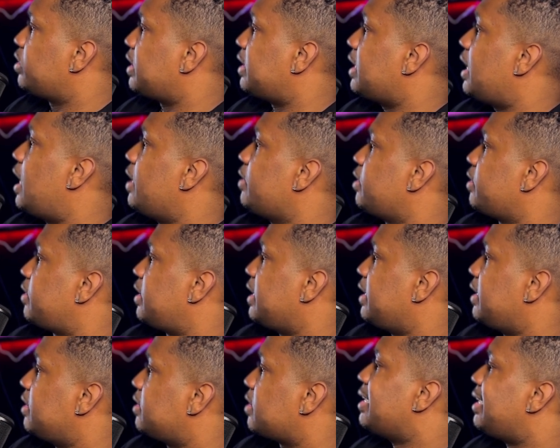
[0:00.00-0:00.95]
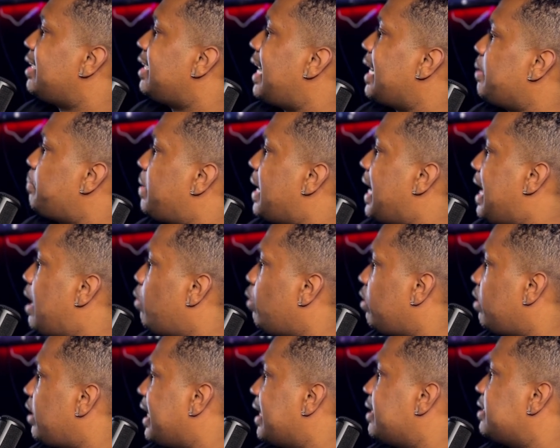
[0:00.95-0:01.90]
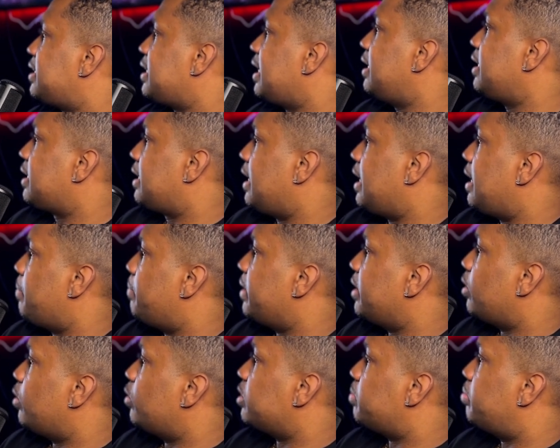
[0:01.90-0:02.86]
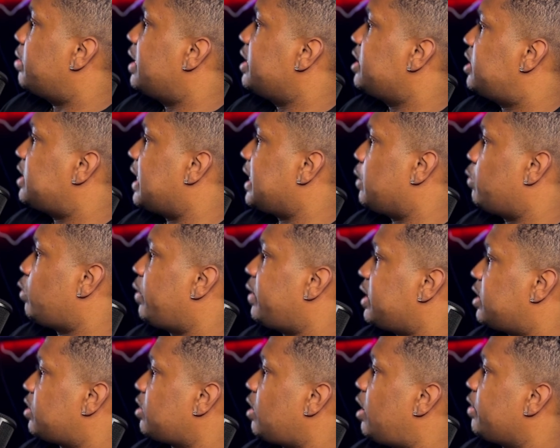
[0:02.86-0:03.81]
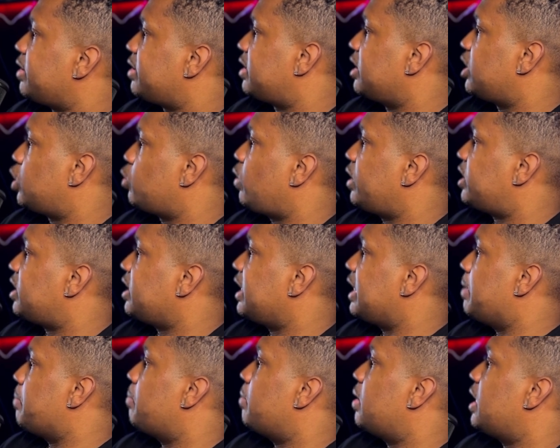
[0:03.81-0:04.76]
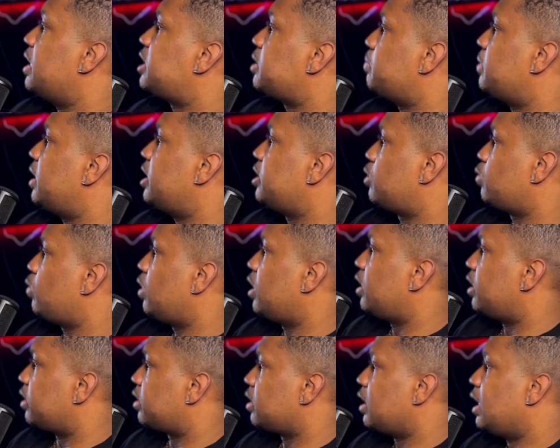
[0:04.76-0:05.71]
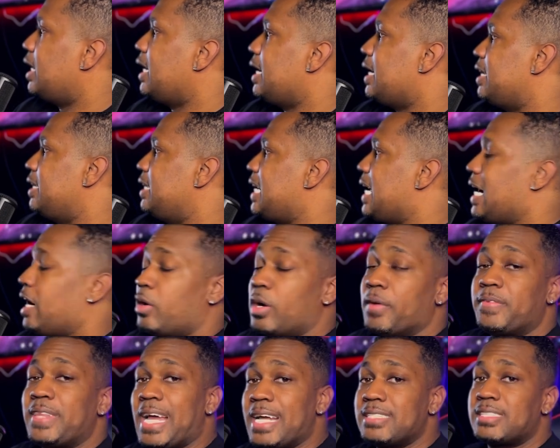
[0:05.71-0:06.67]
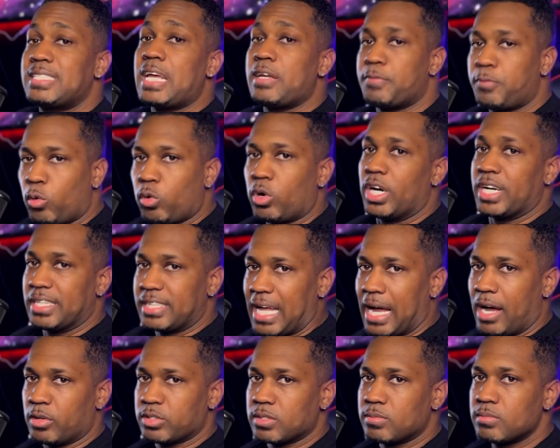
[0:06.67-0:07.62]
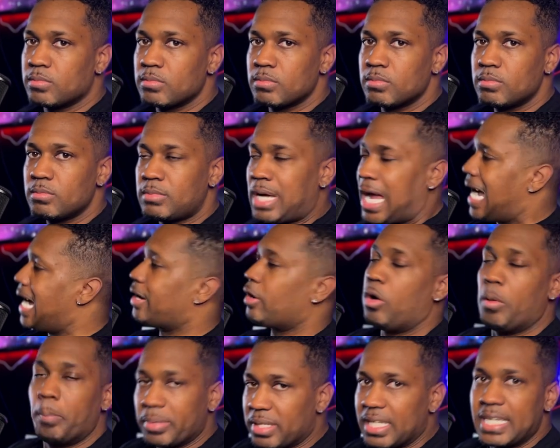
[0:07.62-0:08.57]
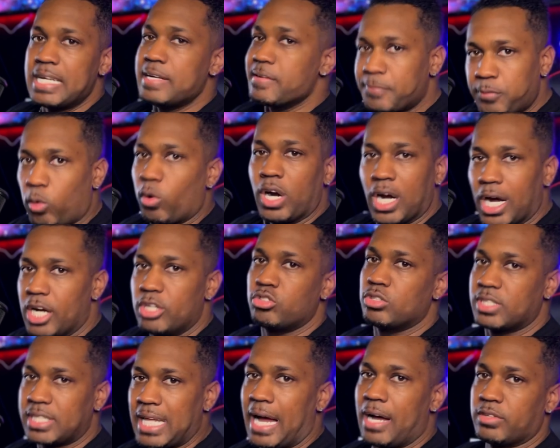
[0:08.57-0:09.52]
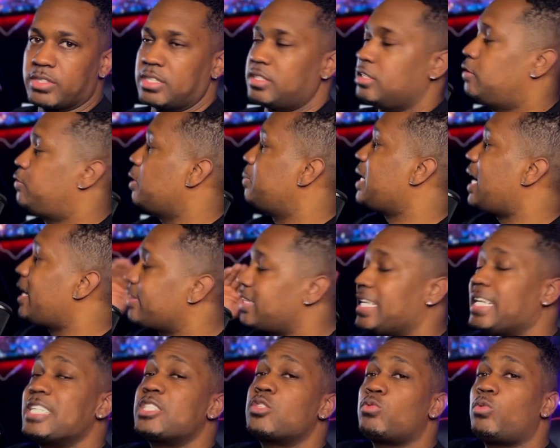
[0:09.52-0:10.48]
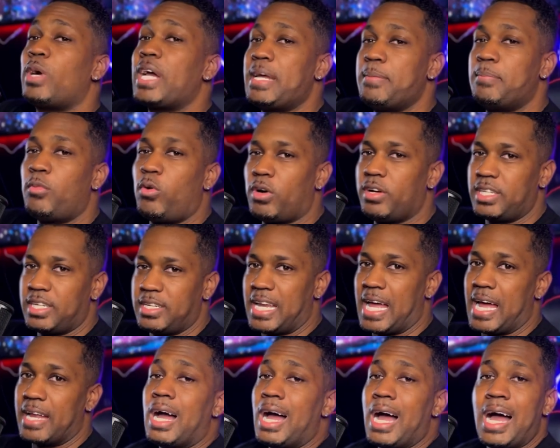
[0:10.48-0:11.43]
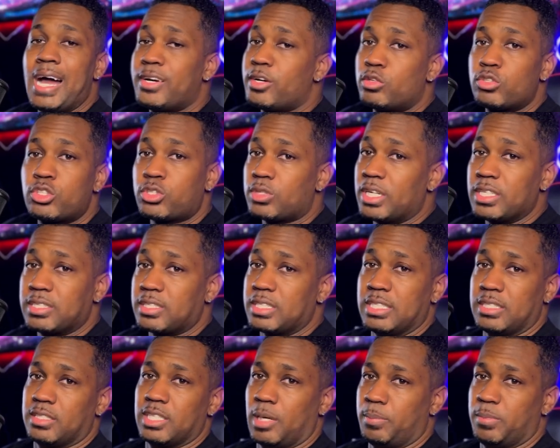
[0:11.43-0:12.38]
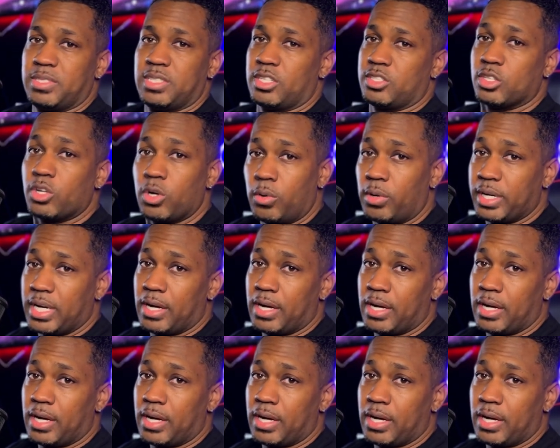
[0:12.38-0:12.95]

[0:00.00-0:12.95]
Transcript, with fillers: and other things like power and telecom bills, but January saw the situation get much, much worse. Now, if they say 400,000, I don't believe 400,000. You feel me? I think it's way more than that. I don't trust these numbers that's going